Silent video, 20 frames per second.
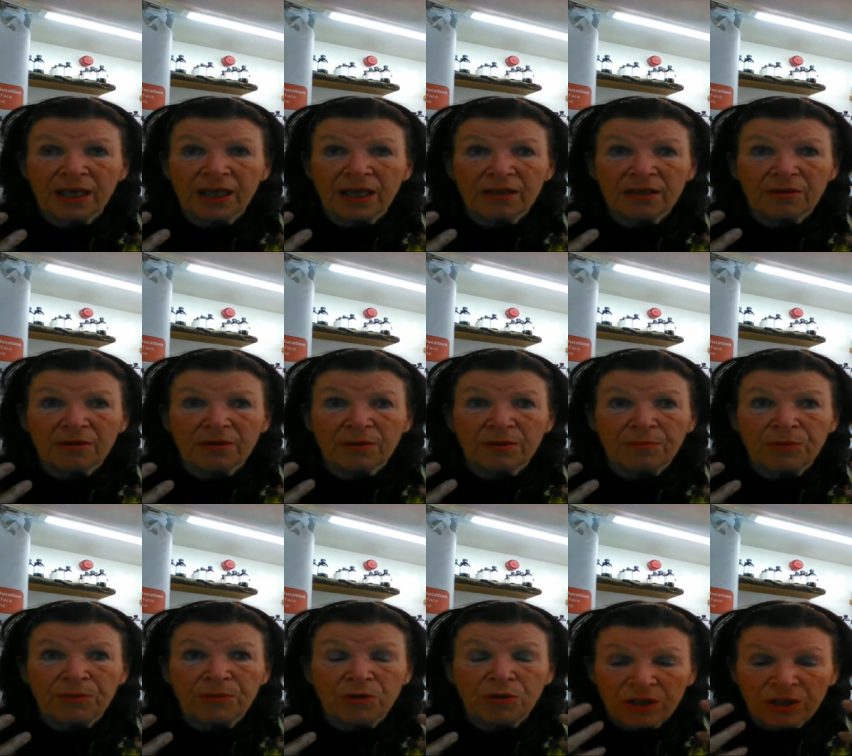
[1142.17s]

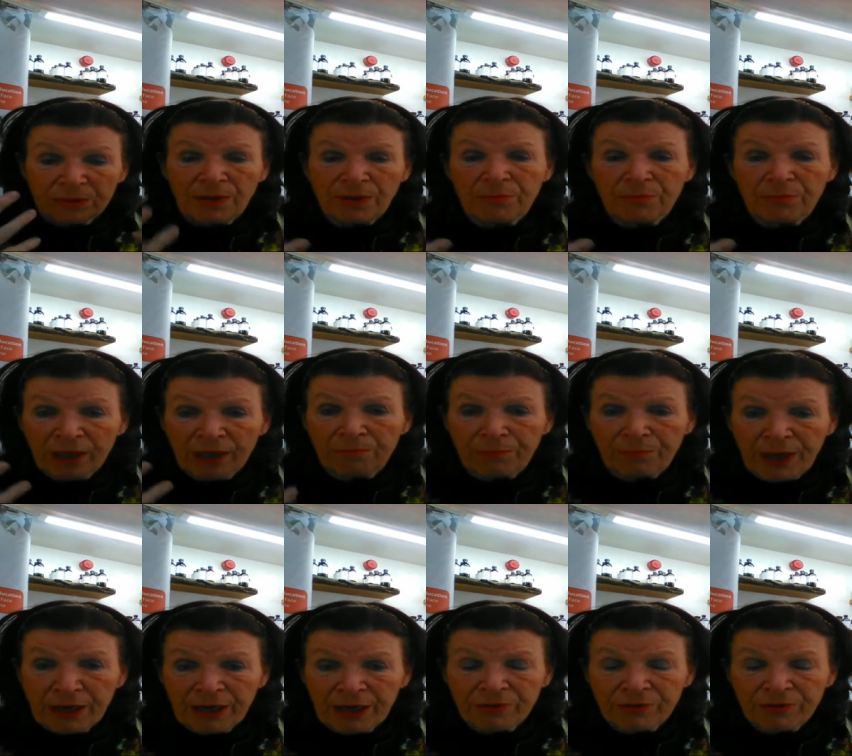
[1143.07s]
mucous membrane
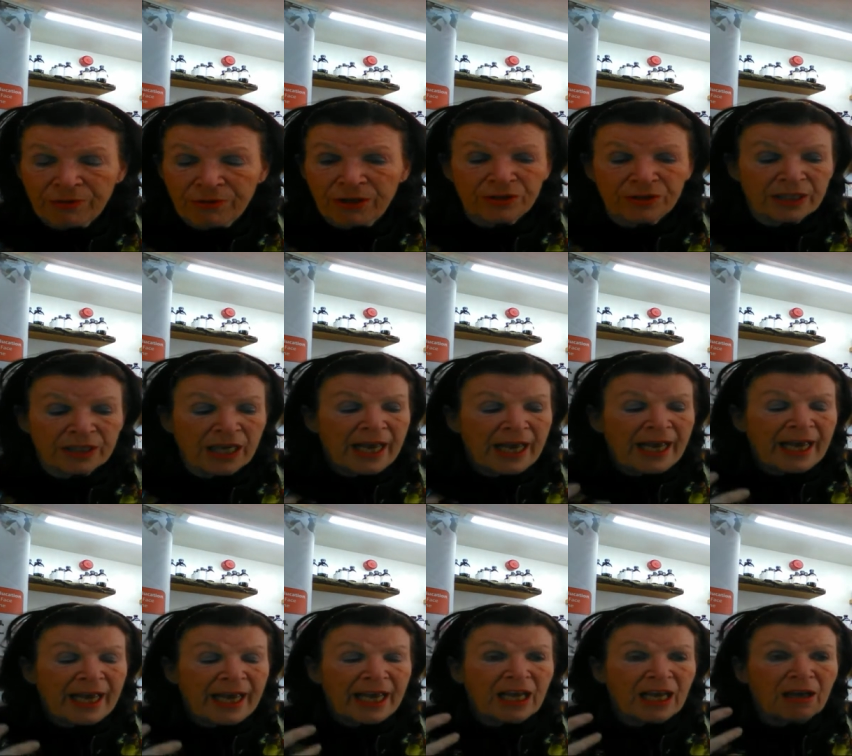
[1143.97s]
barriers
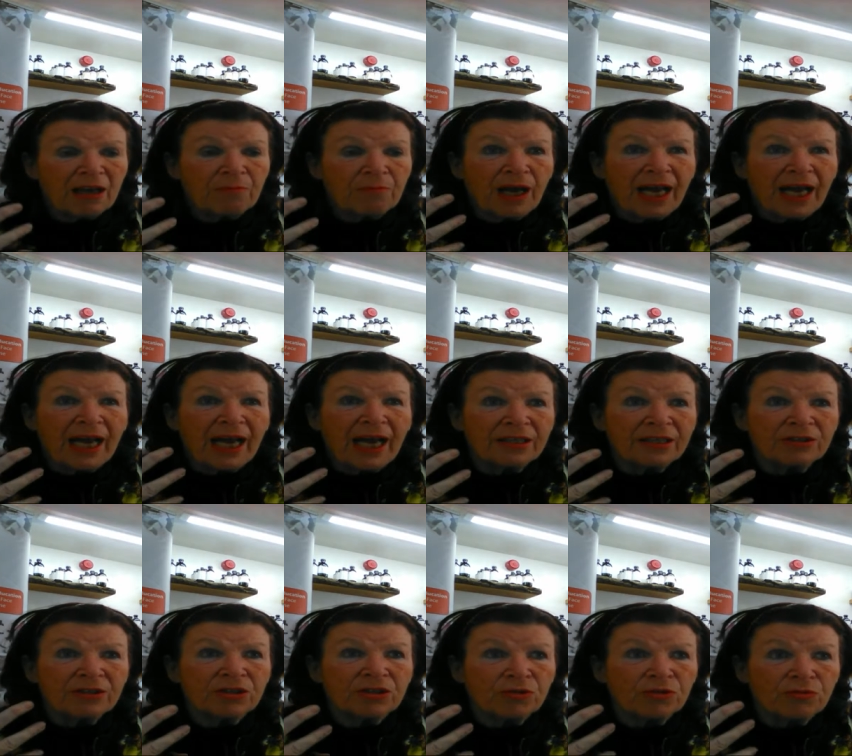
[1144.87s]
um, and
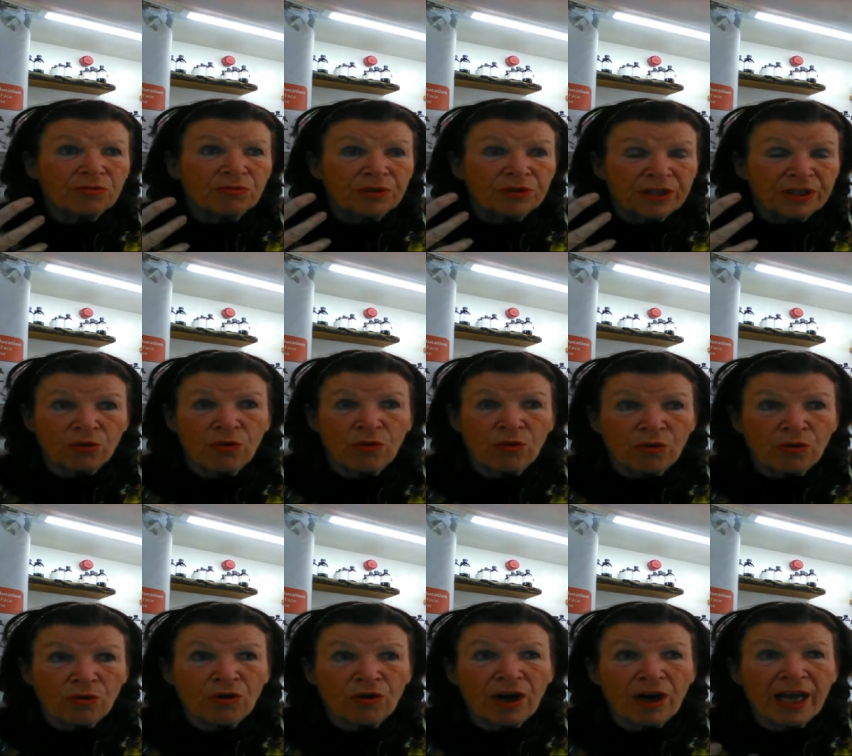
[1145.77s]
restore
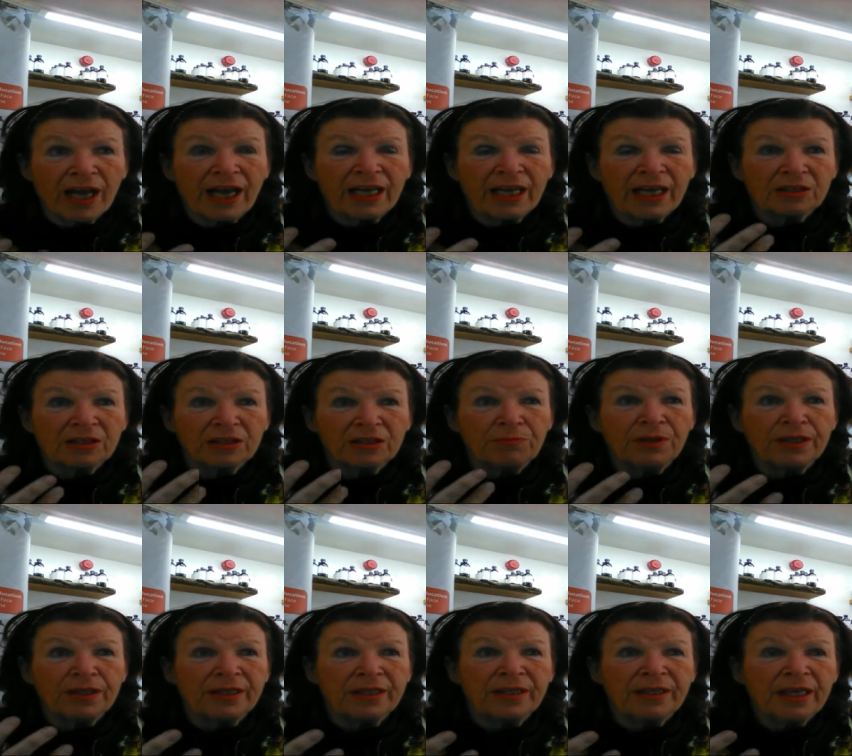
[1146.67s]
and be
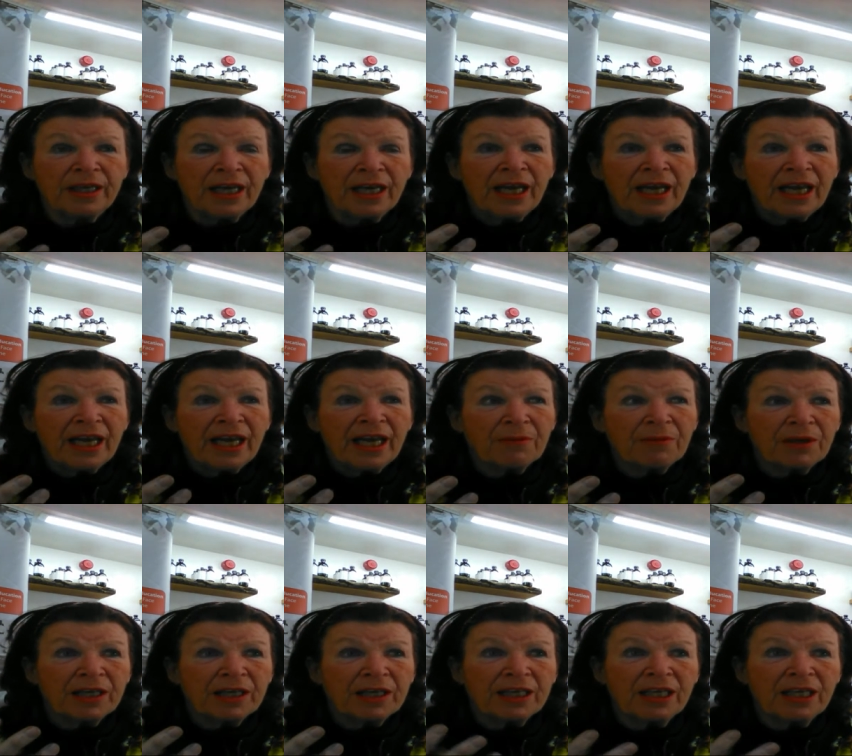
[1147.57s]
um,
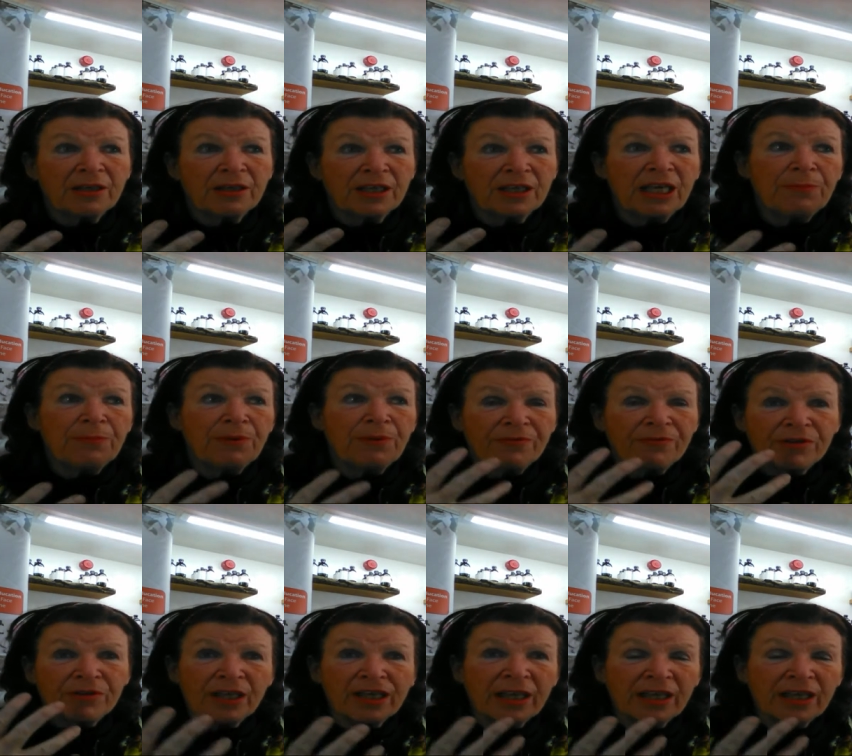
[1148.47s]
keep keep everything
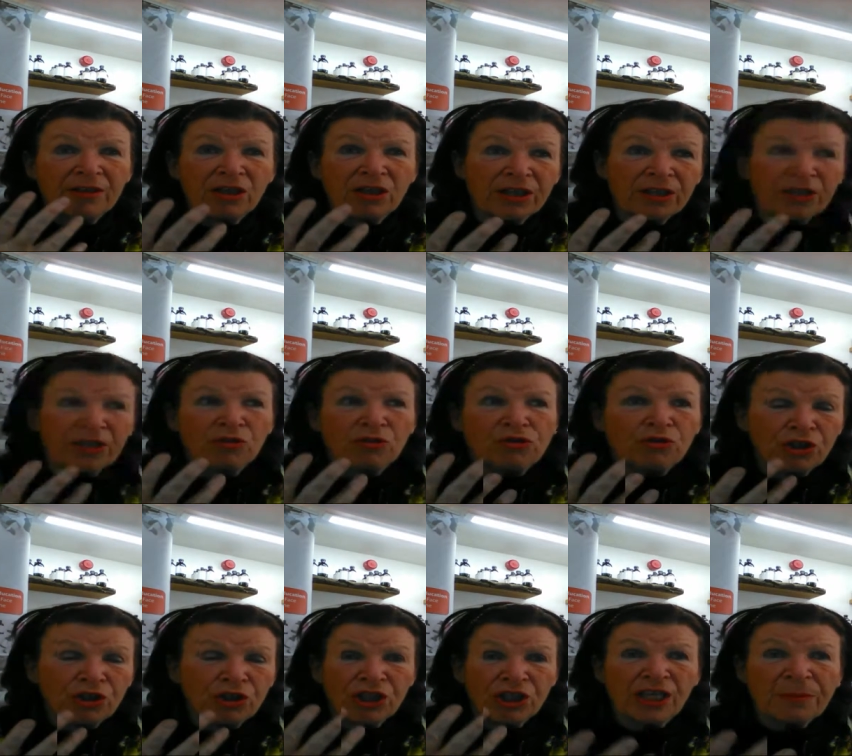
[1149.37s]
in, in good
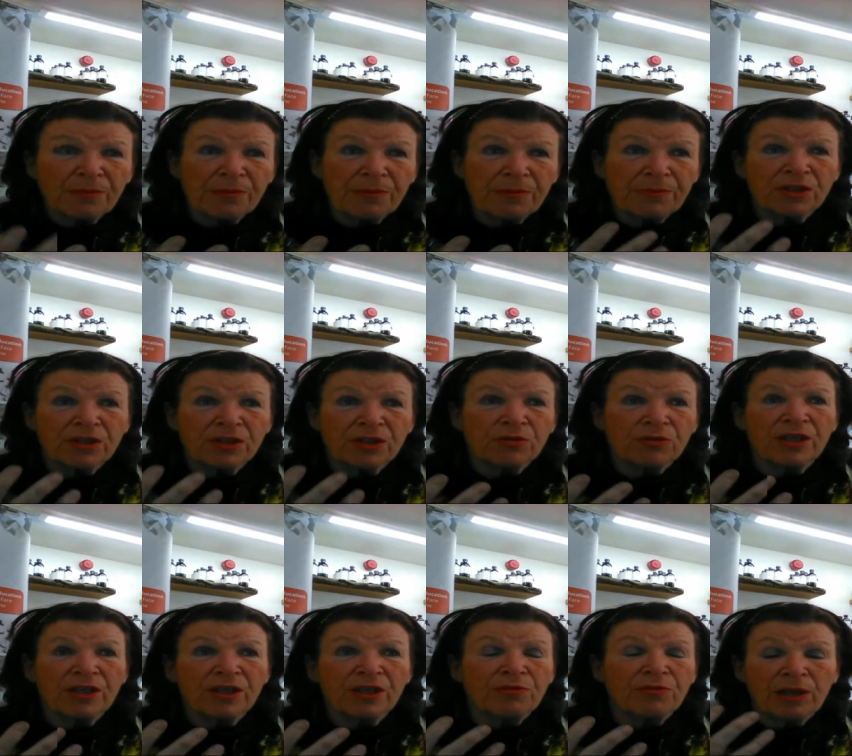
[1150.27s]
shape so that you're in
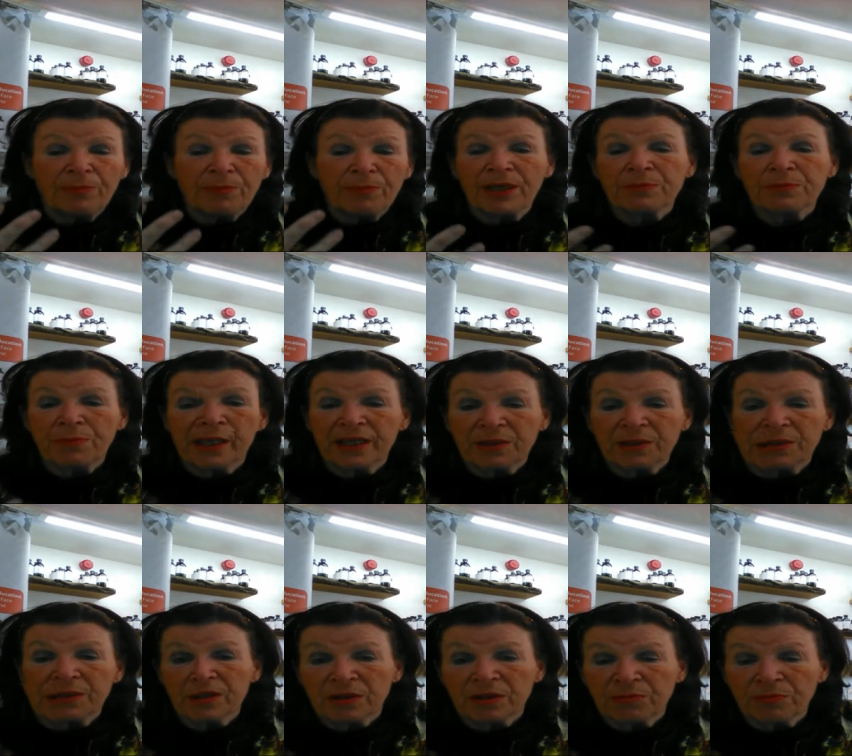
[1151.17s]
the best place
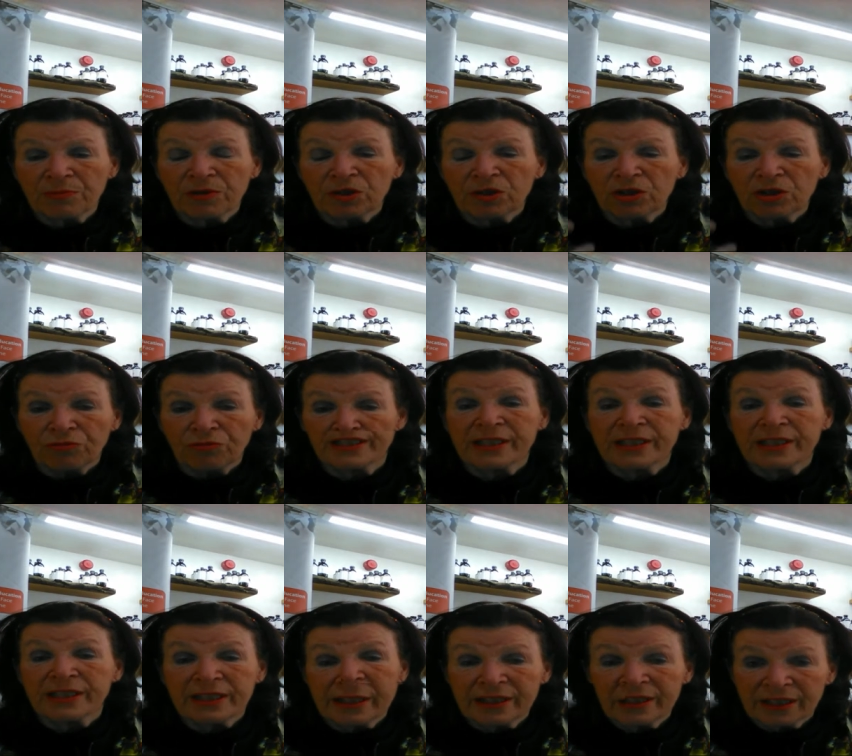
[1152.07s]
possible to resist
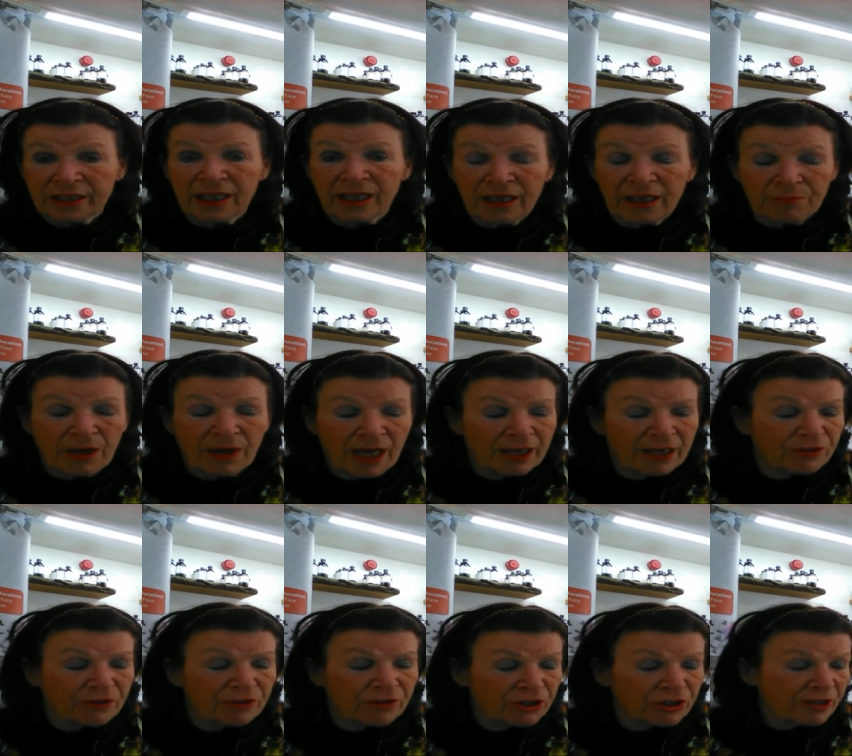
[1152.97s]
um,
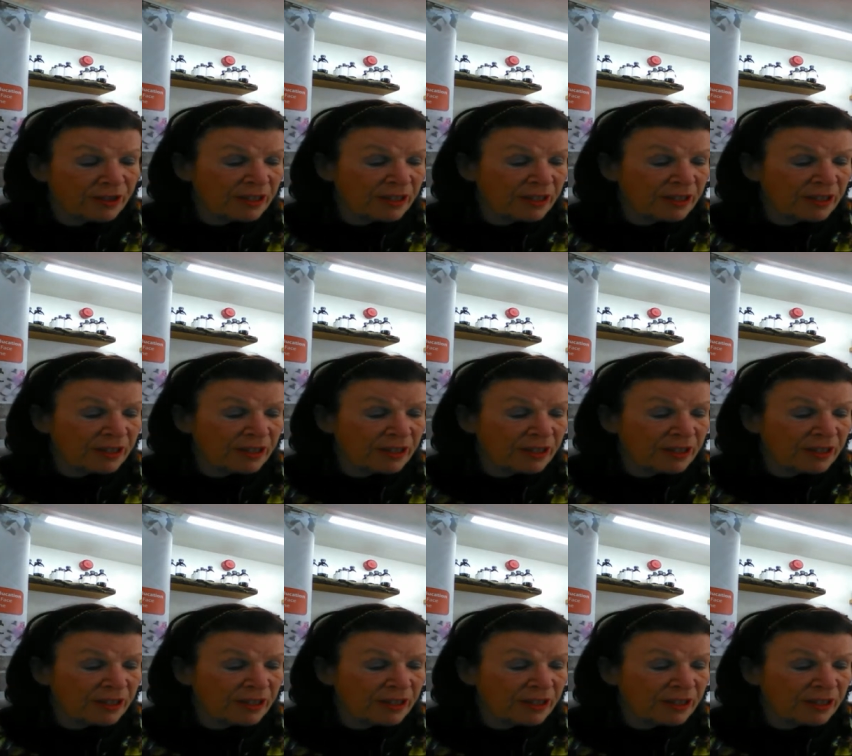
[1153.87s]
allergens.